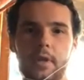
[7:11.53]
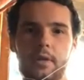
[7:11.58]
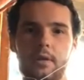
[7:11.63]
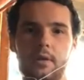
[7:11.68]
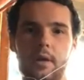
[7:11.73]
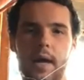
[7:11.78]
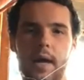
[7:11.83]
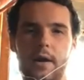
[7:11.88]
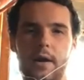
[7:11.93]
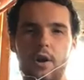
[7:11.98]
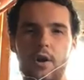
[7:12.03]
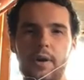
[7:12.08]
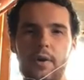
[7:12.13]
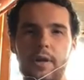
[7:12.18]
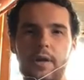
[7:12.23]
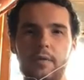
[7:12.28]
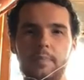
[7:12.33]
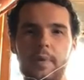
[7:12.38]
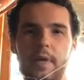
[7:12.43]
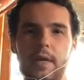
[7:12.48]
I don't know.
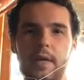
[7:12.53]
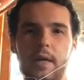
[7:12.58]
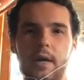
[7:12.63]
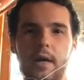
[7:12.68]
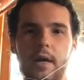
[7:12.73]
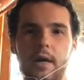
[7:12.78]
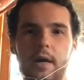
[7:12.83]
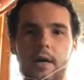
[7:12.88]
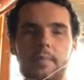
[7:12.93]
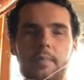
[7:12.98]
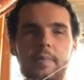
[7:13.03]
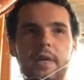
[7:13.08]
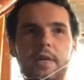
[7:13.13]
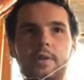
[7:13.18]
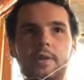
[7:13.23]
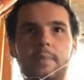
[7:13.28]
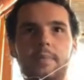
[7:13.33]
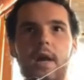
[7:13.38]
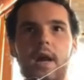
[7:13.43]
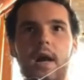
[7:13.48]
It could be a
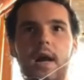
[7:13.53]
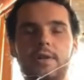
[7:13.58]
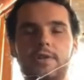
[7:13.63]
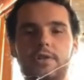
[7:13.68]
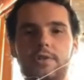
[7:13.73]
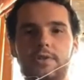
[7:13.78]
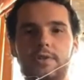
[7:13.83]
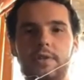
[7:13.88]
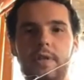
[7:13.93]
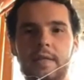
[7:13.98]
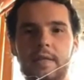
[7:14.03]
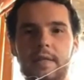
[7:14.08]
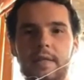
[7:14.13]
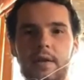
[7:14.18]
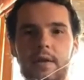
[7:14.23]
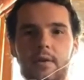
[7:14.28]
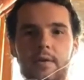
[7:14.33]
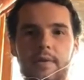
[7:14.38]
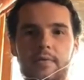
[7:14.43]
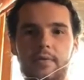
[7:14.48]
subconscious thing that
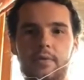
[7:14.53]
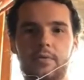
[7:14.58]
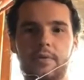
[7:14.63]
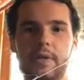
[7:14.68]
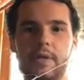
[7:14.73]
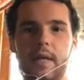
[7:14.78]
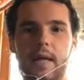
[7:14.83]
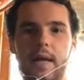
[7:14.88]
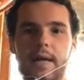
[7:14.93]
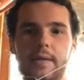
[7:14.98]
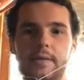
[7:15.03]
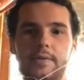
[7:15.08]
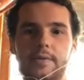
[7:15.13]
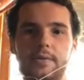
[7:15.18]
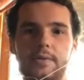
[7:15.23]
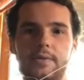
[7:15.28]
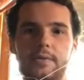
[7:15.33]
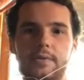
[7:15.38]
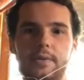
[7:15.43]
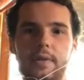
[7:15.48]
they don't even
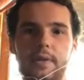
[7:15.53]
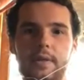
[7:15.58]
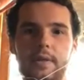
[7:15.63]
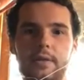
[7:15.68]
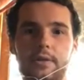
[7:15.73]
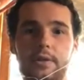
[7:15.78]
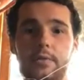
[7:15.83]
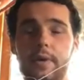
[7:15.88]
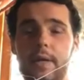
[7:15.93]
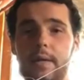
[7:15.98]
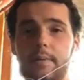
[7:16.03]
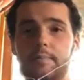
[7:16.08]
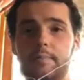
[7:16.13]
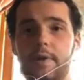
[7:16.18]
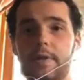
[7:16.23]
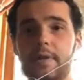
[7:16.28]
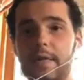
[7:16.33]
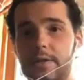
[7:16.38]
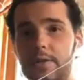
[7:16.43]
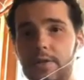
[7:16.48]
realize that they're doing,
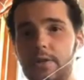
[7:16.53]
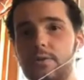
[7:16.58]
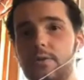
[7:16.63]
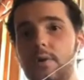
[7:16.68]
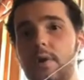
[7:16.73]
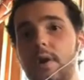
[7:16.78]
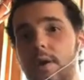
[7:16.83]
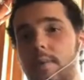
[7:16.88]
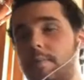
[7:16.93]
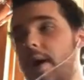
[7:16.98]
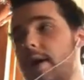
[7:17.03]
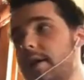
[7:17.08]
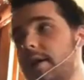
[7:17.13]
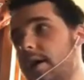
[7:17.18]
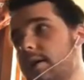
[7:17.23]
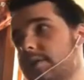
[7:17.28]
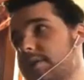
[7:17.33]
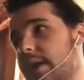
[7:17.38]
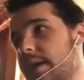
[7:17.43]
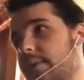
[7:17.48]
but they do. My
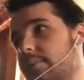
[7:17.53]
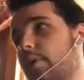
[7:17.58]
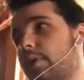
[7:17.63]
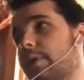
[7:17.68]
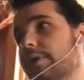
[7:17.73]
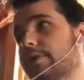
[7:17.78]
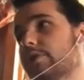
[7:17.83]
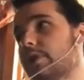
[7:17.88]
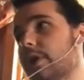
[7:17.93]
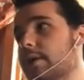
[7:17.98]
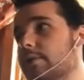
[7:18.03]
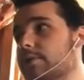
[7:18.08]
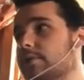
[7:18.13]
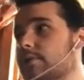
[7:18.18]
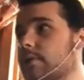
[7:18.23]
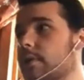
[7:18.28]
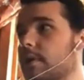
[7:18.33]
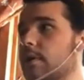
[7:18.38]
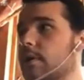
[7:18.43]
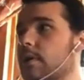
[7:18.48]
dogs hate rolly chairs.
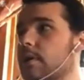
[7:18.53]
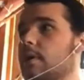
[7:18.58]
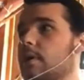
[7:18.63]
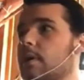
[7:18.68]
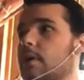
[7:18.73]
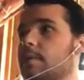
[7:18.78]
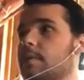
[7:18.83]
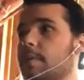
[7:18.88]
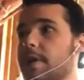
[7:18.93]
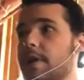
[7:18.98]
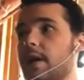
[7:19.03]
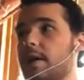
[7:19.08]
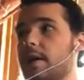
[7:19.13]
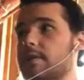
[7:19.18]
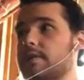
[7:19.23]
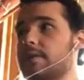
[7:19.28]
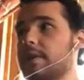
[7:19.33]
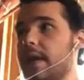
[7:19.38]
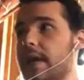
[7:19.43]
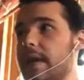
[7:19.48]
My
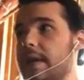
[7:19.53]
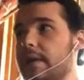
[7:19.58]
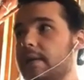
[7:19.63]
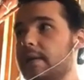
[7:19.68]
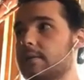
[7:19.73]
dogs hate